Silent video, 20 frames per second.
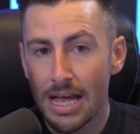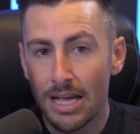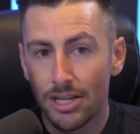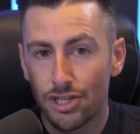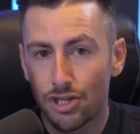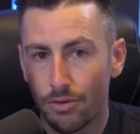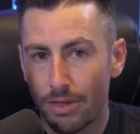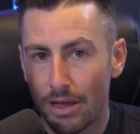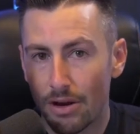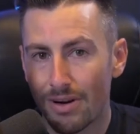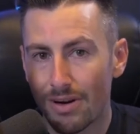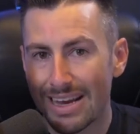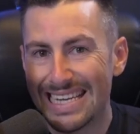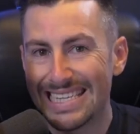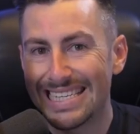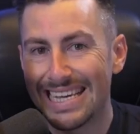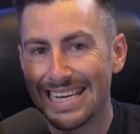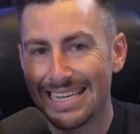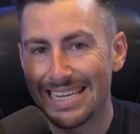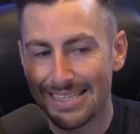So there
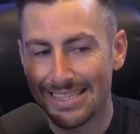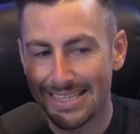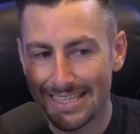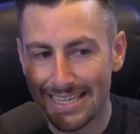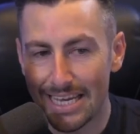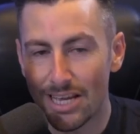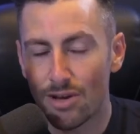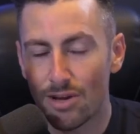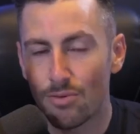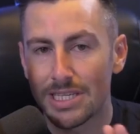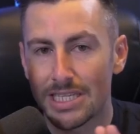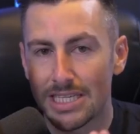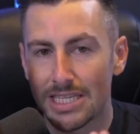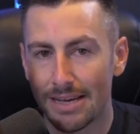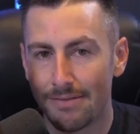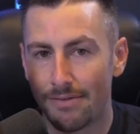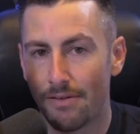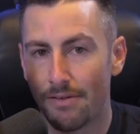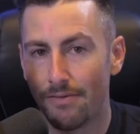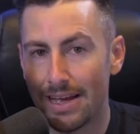is a sequence
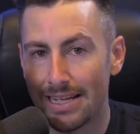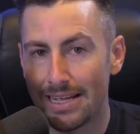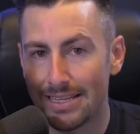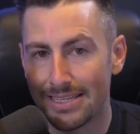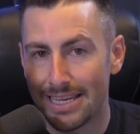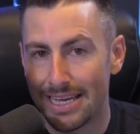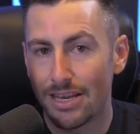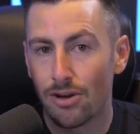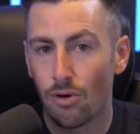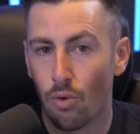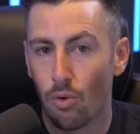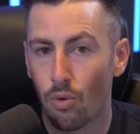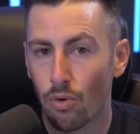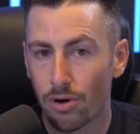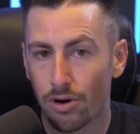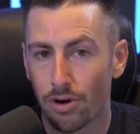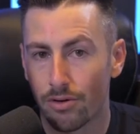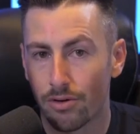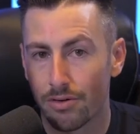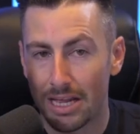of events in
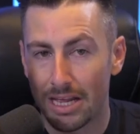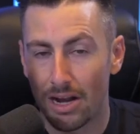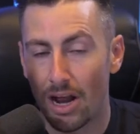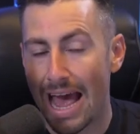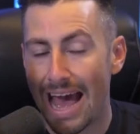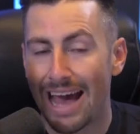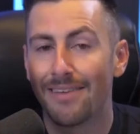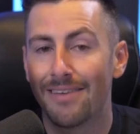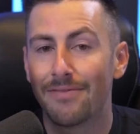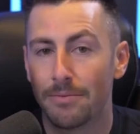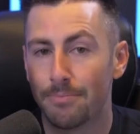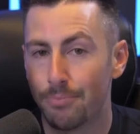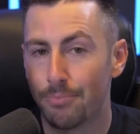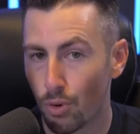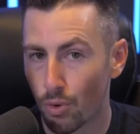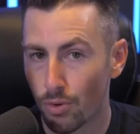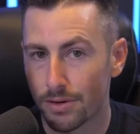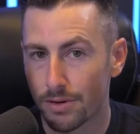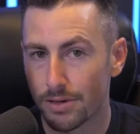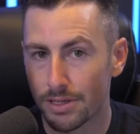order that have
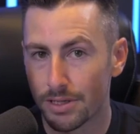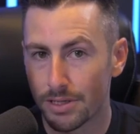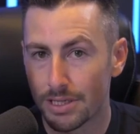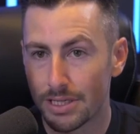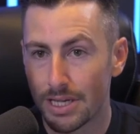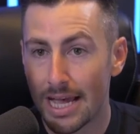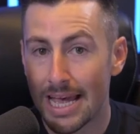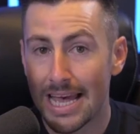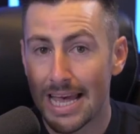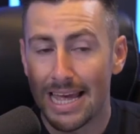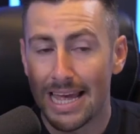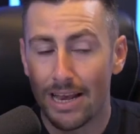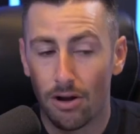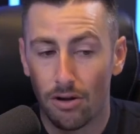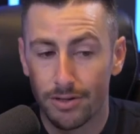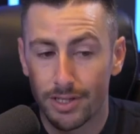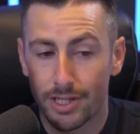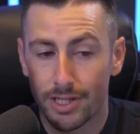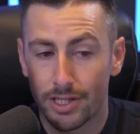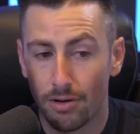importance and
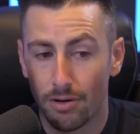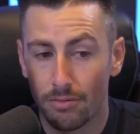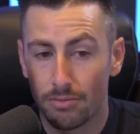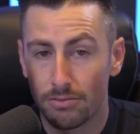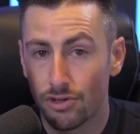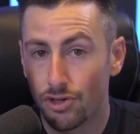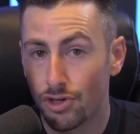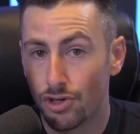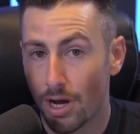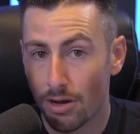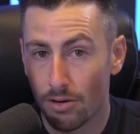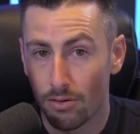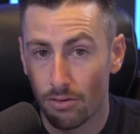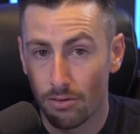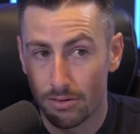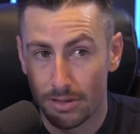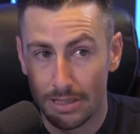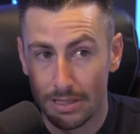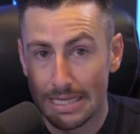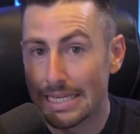also
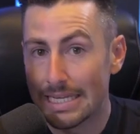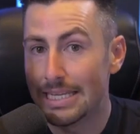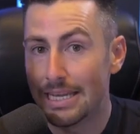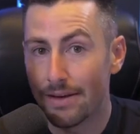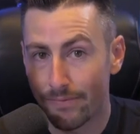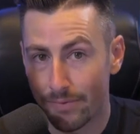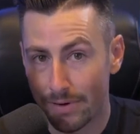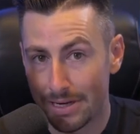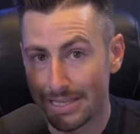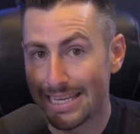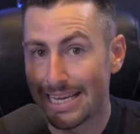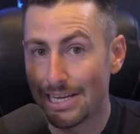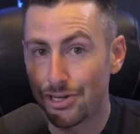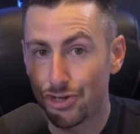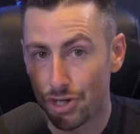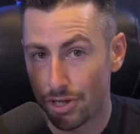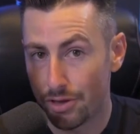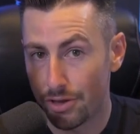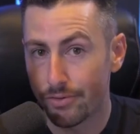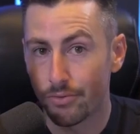juggle, need different
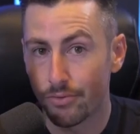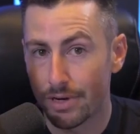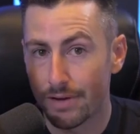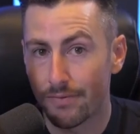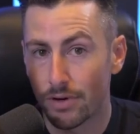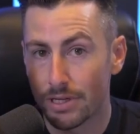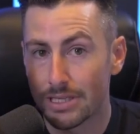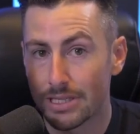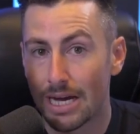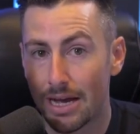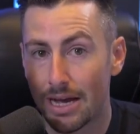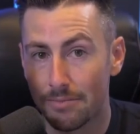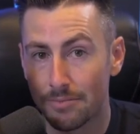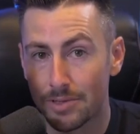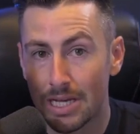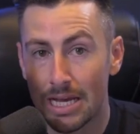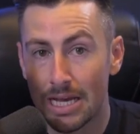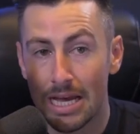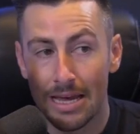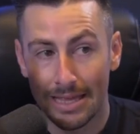attention through different
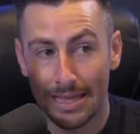times.